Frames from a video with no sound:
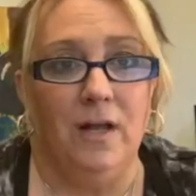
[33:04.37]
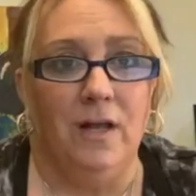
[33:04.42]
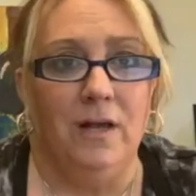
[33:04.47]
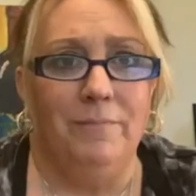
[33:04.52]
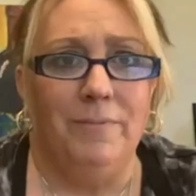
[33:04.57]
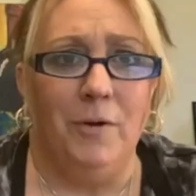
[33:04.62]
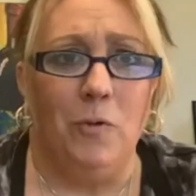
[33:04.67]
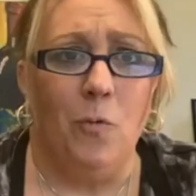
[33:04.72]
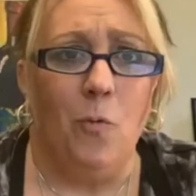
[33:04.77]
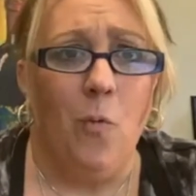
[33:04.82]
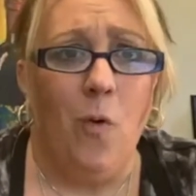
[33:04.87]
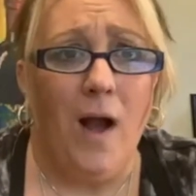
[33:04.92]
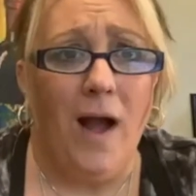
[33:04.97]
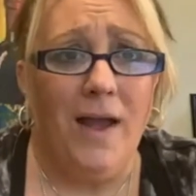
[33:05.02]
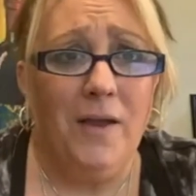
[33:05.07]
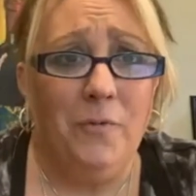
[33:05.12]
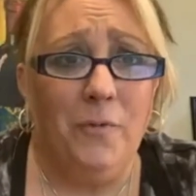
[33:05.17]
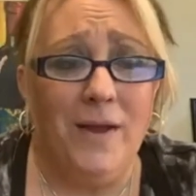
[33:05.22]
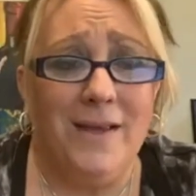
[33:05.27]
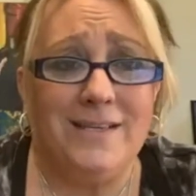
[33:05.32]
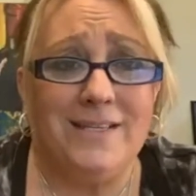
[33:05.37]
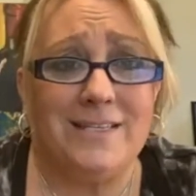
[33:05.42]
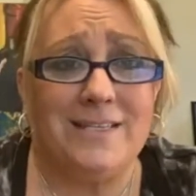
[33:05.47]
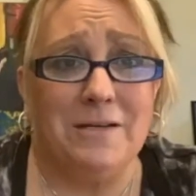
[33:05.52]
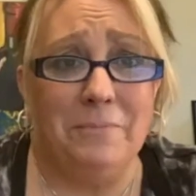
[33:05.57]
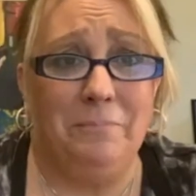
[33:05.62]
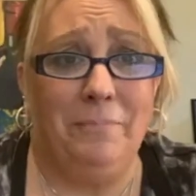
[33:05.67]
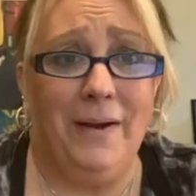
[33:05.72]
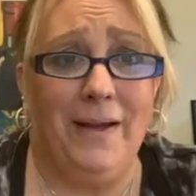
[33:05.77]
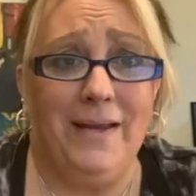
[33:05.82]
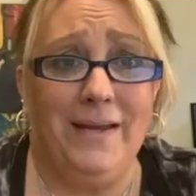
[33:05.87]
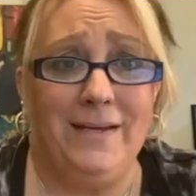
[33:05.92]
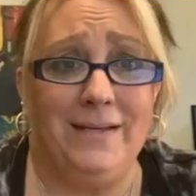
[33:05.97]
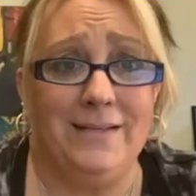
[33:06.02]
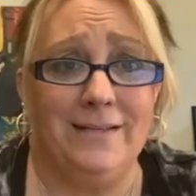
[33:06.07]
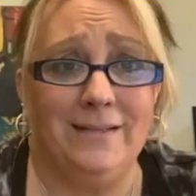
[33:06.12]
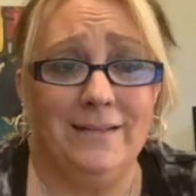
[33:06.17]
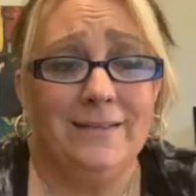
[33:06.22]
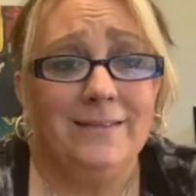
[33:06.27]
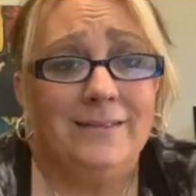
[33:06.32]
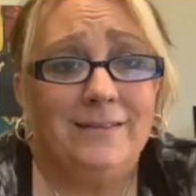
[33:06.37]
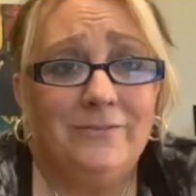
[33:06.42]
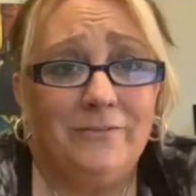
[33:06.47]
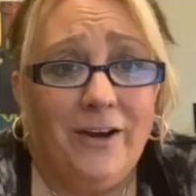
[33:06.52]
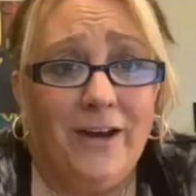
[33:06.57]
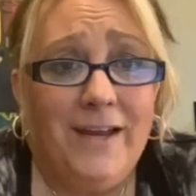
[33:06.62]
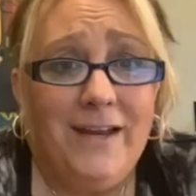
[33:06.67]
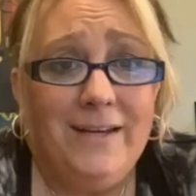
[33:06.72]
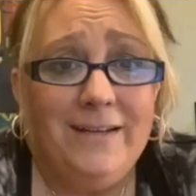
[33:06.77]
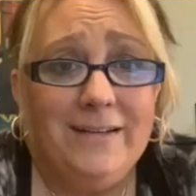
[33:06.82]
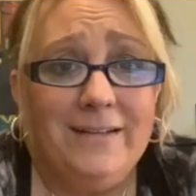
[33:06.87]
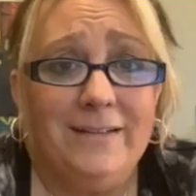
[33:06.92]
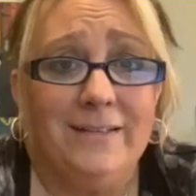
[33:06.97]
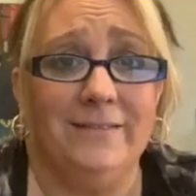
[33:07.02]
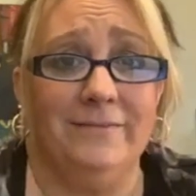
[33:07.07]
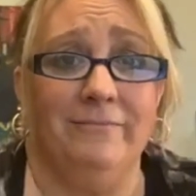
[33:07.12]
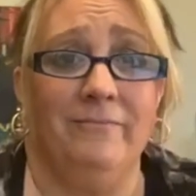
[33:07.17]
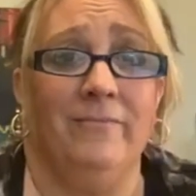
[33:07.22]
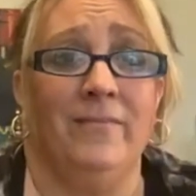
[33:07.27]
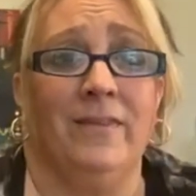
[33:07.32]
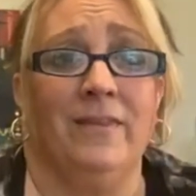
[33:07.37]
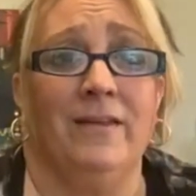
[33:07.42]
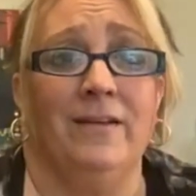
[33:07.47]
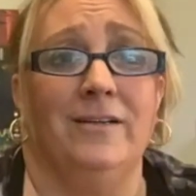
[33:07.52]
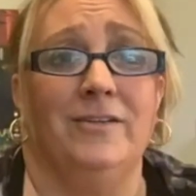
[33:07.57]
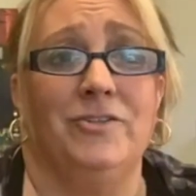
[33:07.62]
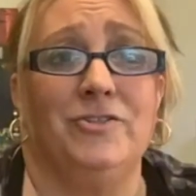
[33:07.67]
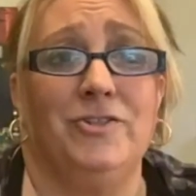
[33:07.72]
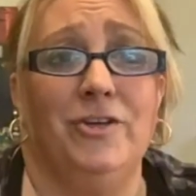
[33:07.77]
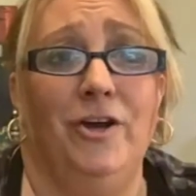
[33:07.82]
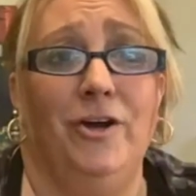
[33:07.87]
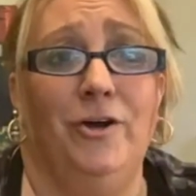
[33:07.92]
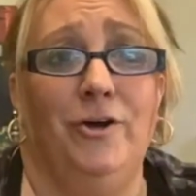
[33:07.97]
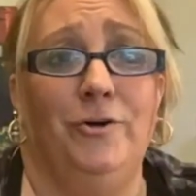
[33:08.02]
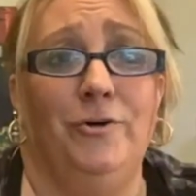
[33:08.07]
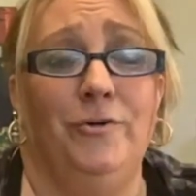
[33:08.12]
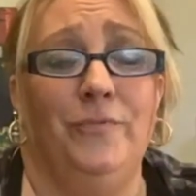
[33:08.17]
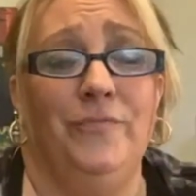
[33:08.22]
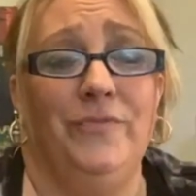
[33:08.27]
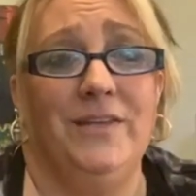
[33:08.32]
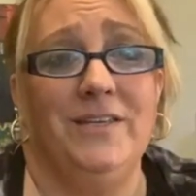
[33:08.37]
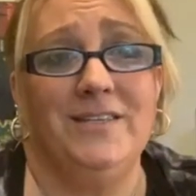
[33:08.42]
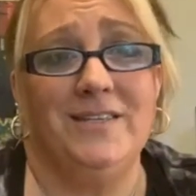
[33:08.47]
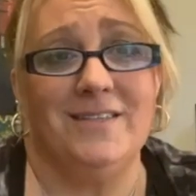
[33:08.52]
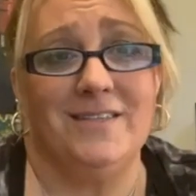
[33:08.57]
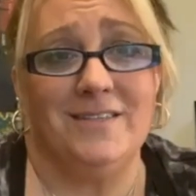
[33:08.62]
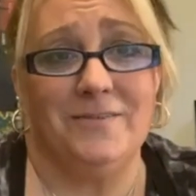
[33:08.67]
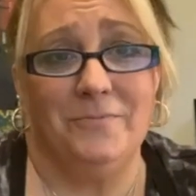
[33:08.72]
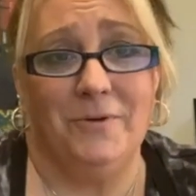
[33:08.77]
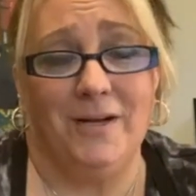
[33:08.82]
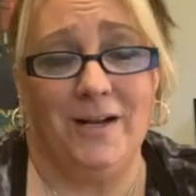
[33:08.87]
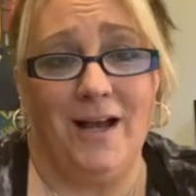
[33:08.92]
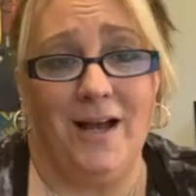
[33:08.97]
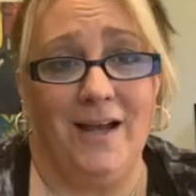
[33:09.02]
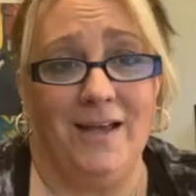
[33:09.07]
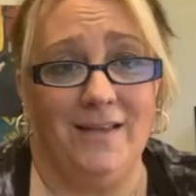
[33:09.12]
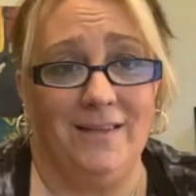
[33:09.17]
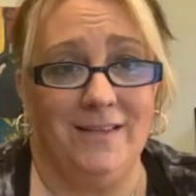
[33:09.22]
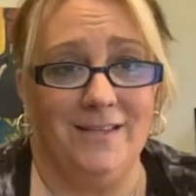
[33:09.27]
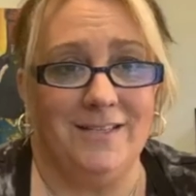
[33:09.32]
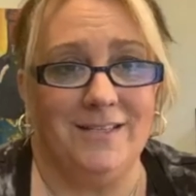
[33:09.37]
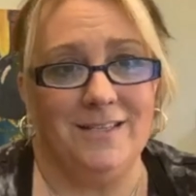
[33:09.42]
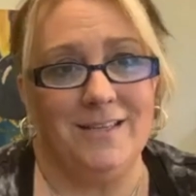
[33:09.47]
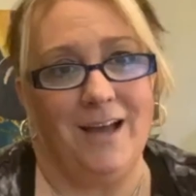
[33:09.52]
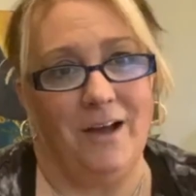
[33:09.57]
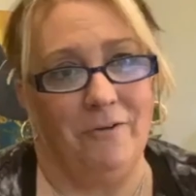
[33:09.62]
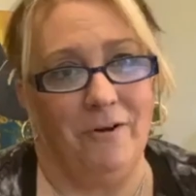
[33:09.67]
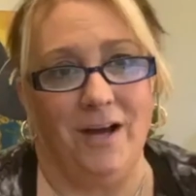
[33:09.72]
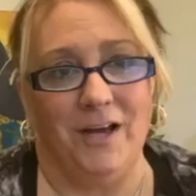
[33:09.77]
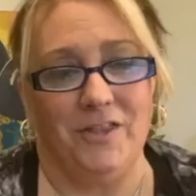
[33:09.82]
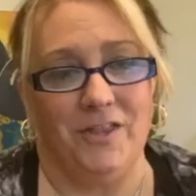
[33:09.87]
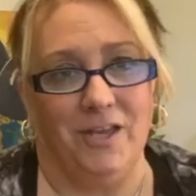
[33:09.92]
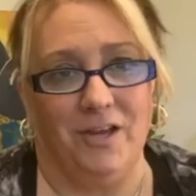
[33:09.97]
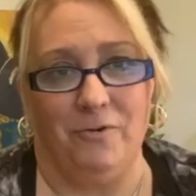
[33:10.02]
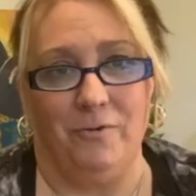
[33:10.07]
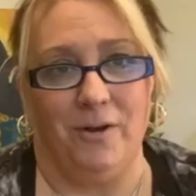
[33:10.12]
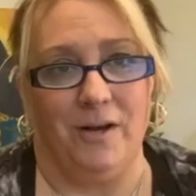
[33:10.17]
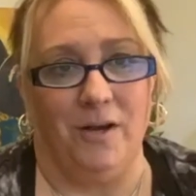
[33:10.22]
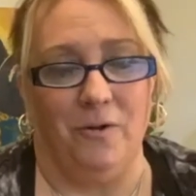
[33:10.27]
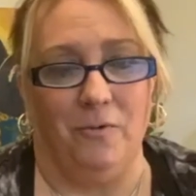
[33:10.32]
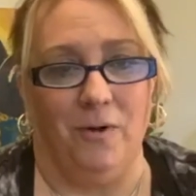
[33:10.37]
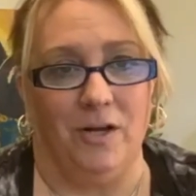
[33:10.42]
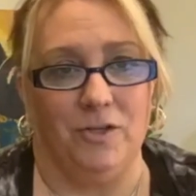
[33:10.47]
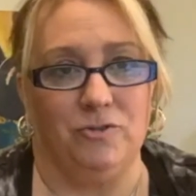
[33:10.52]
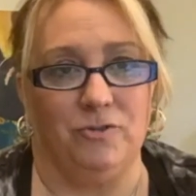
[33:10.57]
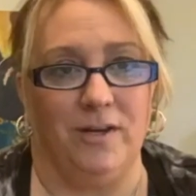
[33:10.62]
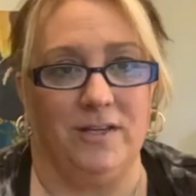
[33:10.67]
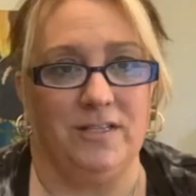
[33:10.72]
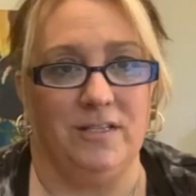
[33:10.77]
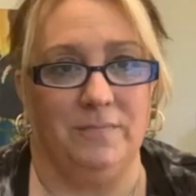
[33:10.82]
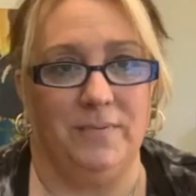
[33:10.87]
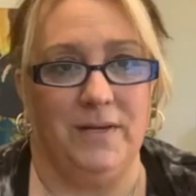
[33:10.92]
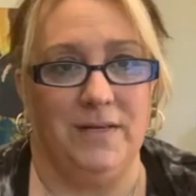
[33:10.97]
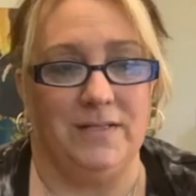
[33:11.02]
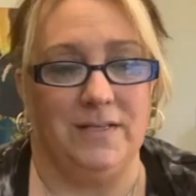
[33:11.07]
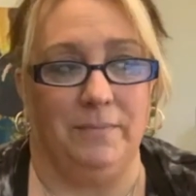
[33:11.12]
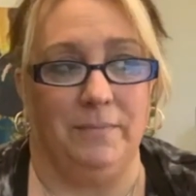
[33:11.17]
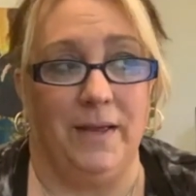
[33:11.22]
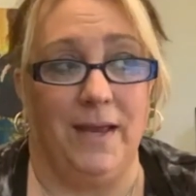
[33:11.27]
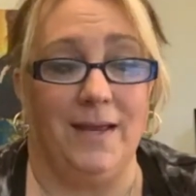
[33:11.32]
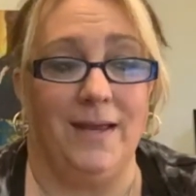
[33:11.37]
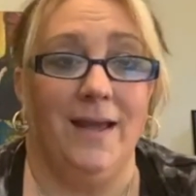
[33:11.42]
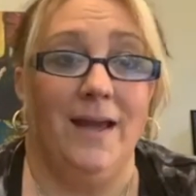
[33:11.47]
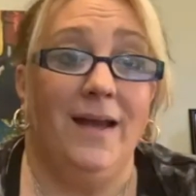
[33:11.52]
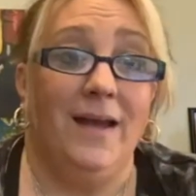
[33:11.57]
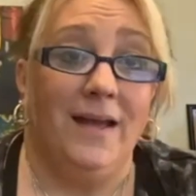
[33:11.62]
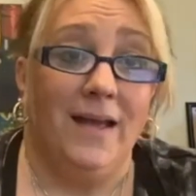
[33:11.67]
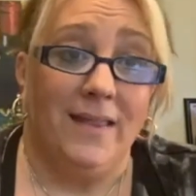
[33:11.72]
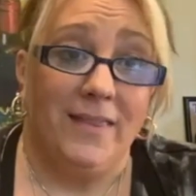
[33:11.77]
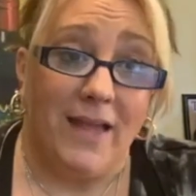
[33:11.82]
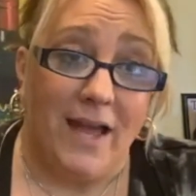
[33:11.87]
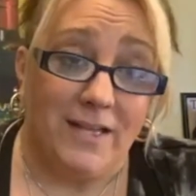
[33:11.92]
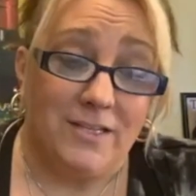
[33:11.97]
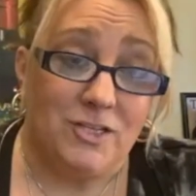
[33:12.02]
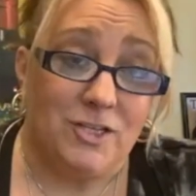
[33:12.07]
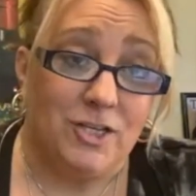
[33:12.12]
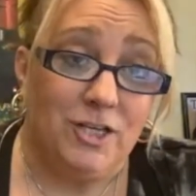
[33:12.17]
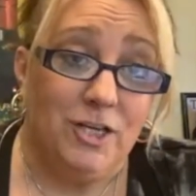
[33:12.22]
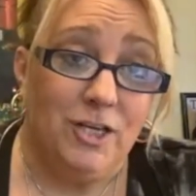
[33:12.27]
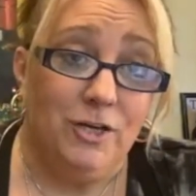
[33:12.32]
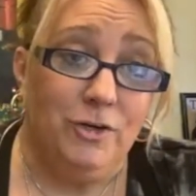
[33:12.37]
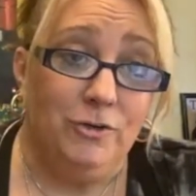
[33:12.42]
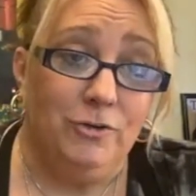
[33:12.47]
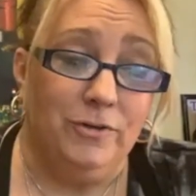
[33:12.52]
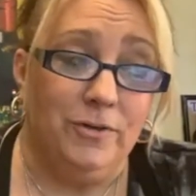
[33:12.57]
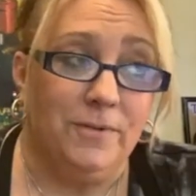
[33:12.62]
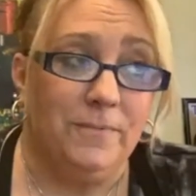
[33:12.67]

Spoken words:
but why waste a bite, right? So this is how I think when I watch recipes. I'm like, that's cute,